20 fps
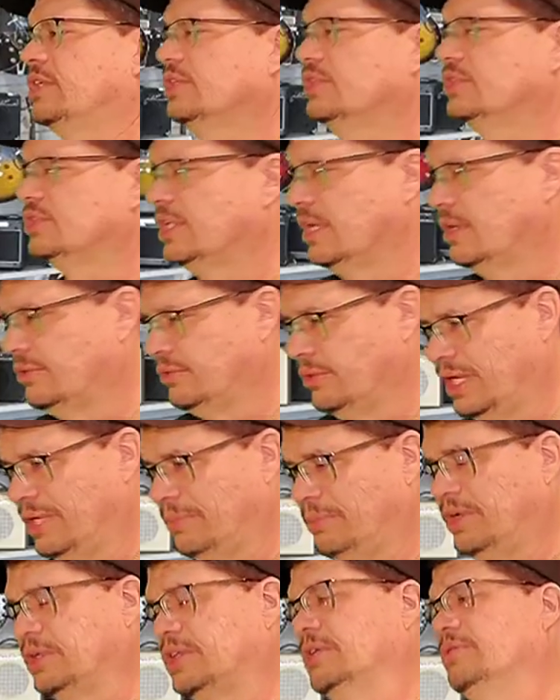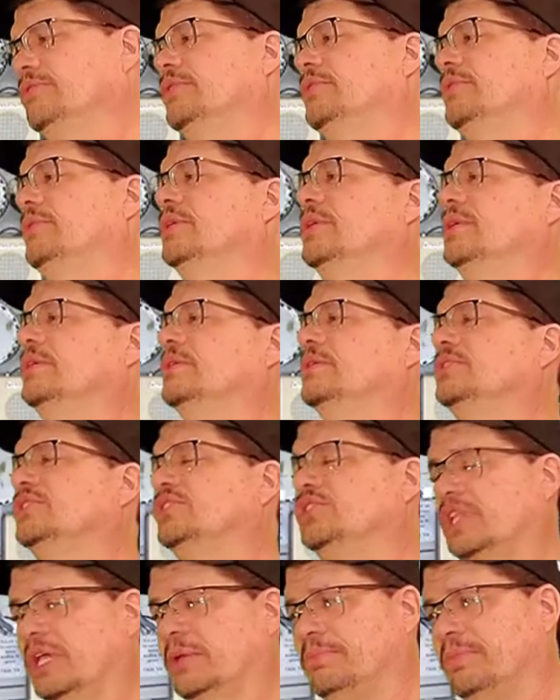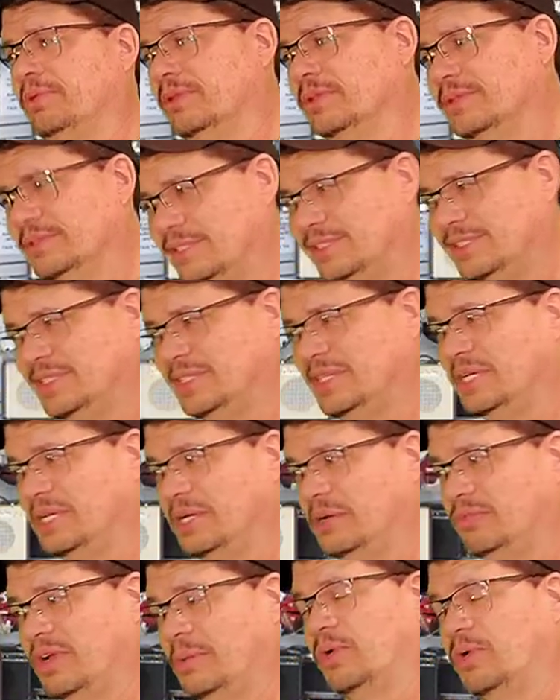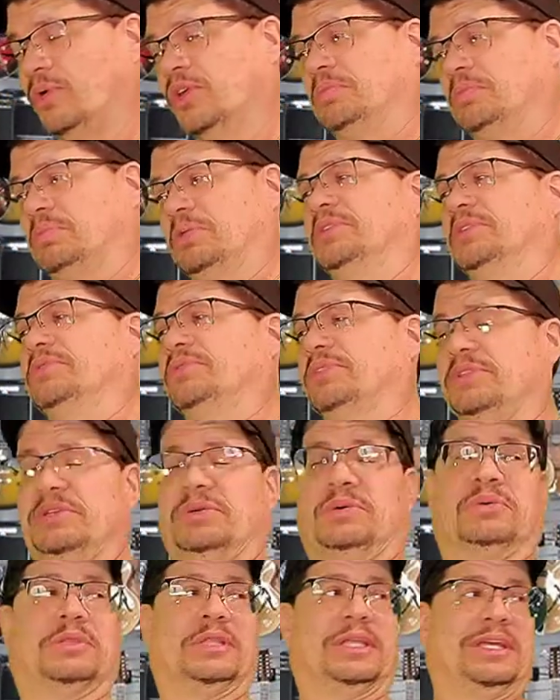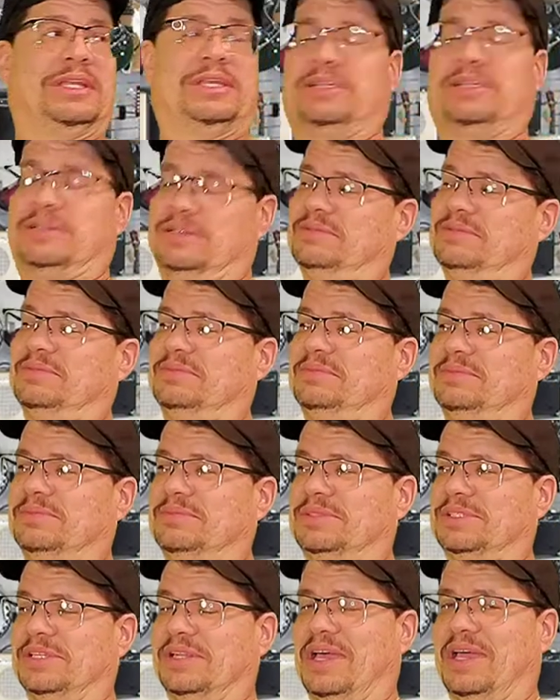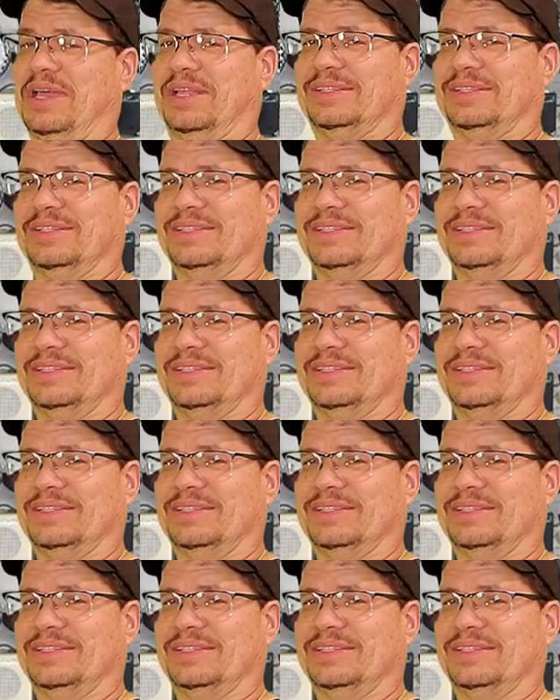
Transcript: this out, Rob. I give you a sample of what I'm going to play for the old lady tonight.